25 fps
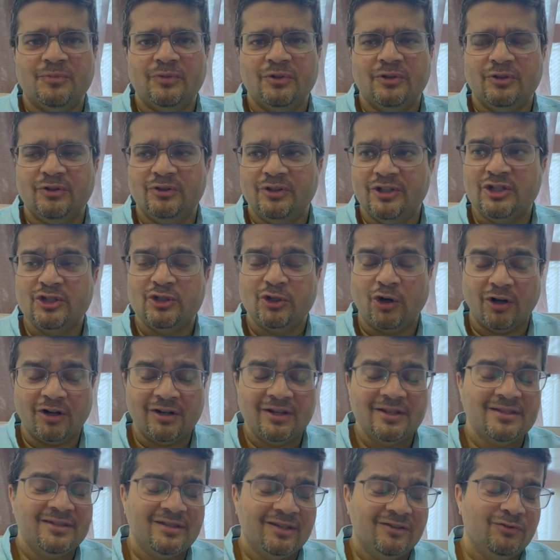This
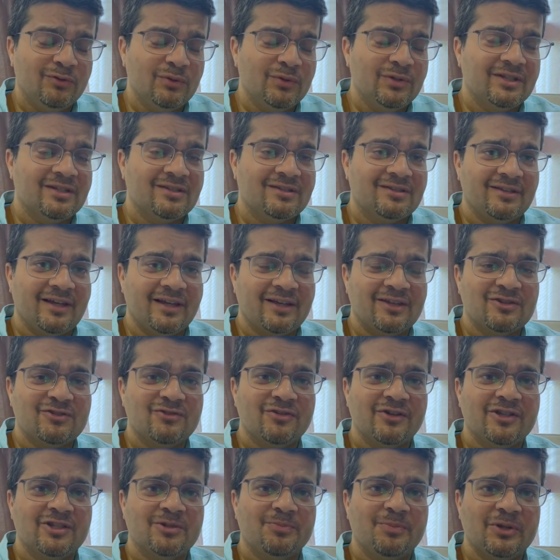shortlist, therefore, is
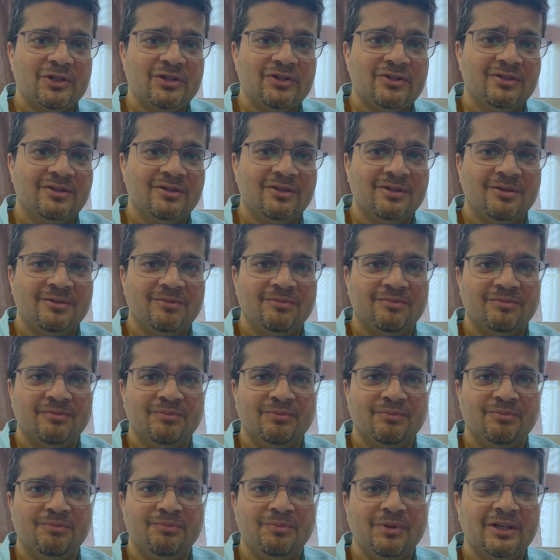extra special,
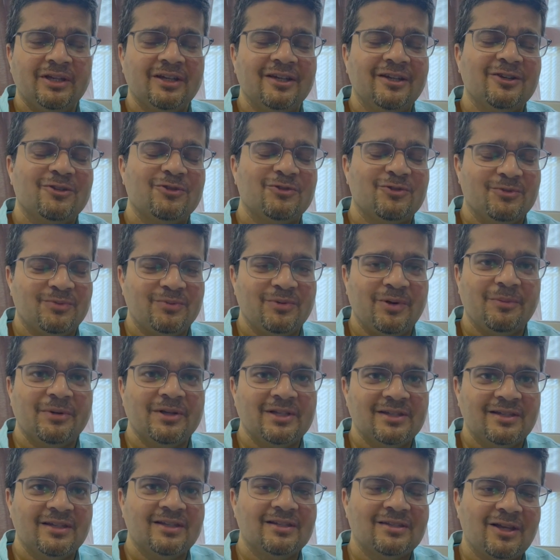making it among
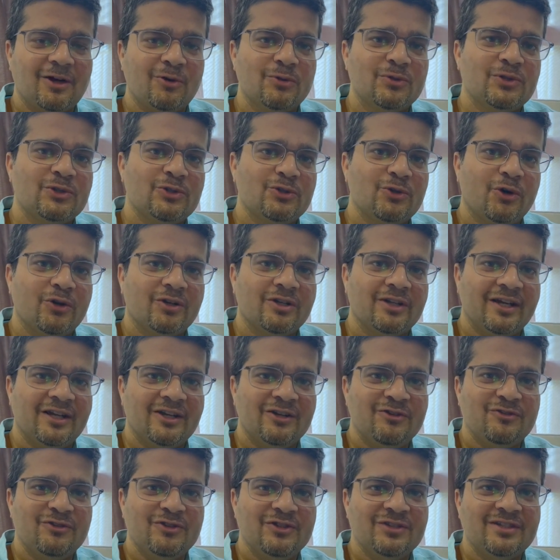6,000 odd
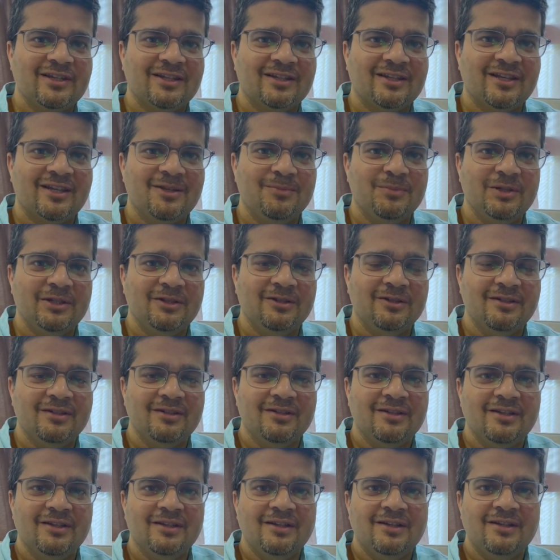entries that came in.
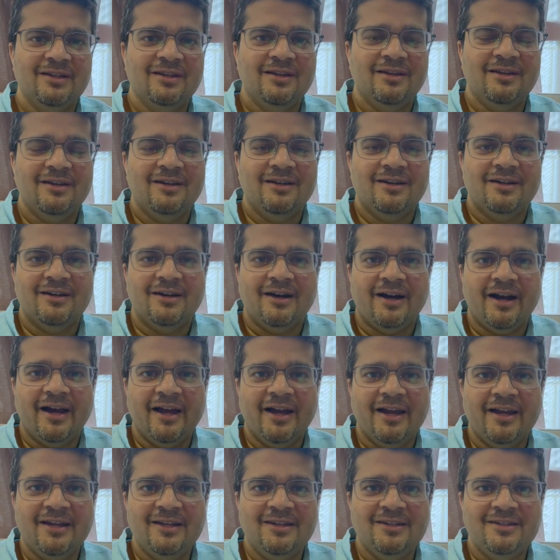
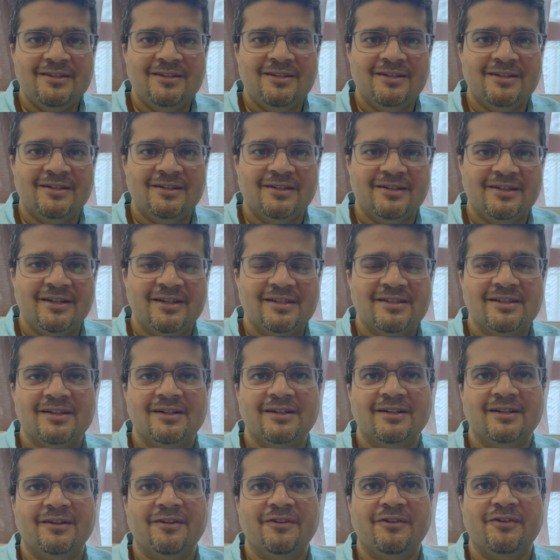And it's
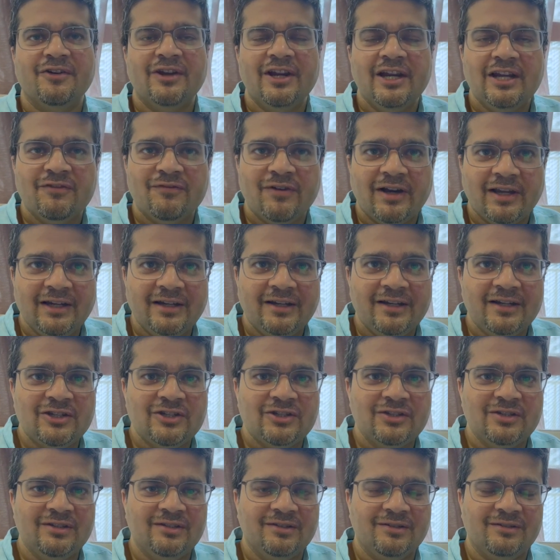a great
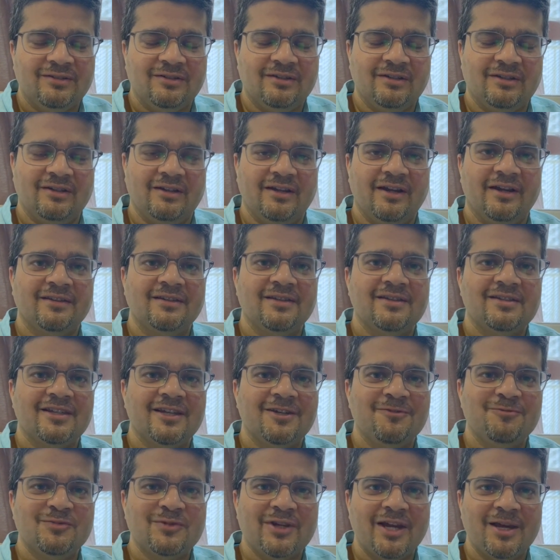validation. At the
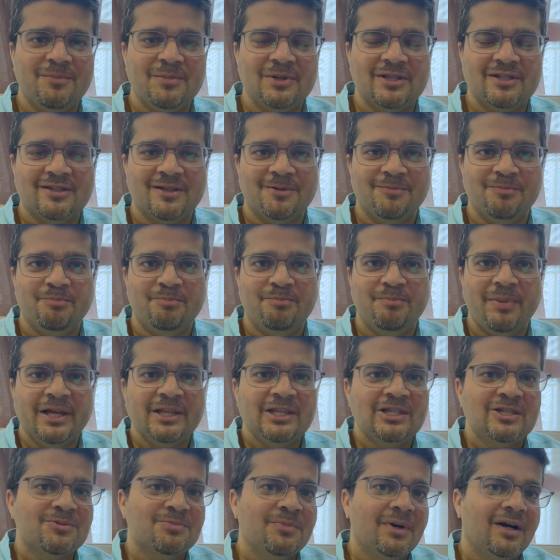same time, it's a
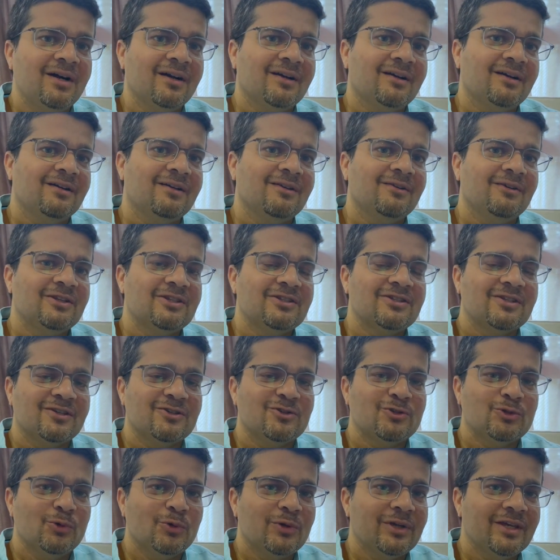benchmark. It's a
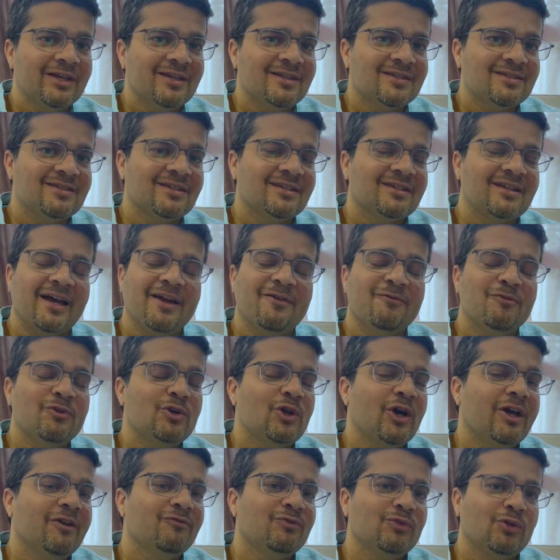showcase that I would
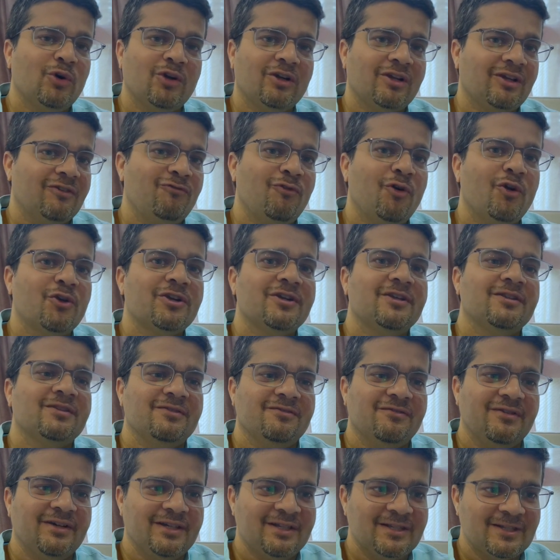have not afforded
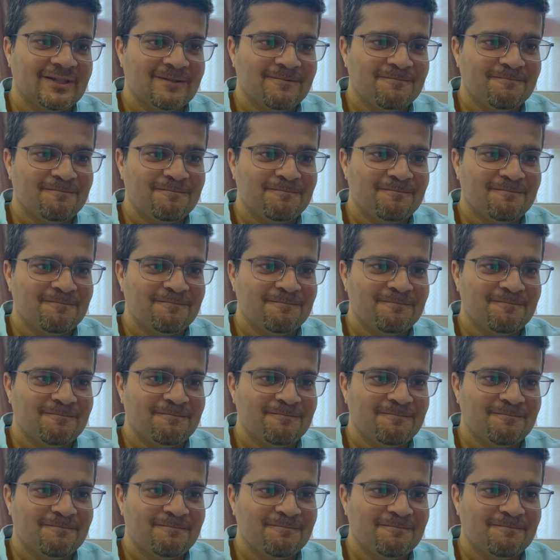otherwise.